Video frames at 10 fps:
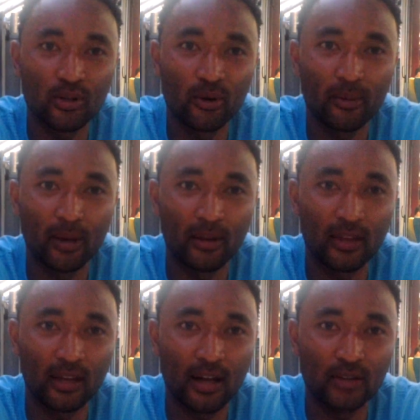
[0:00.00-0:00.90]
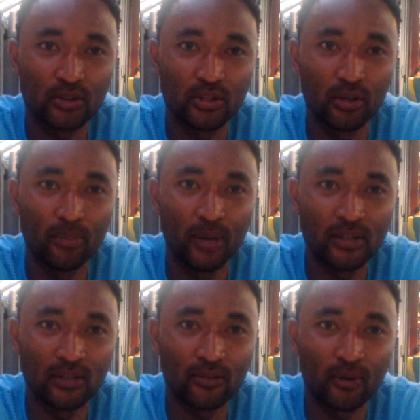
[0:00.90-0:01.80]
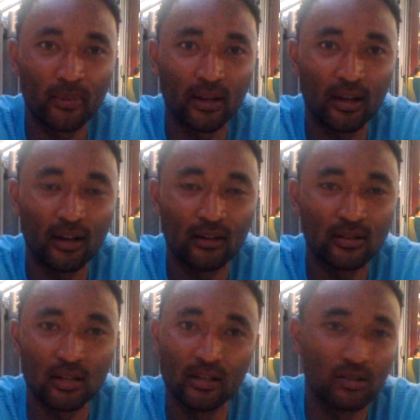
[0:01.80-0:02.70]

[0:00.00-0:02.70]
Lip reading: So I think guys are still buzzing from it, and it's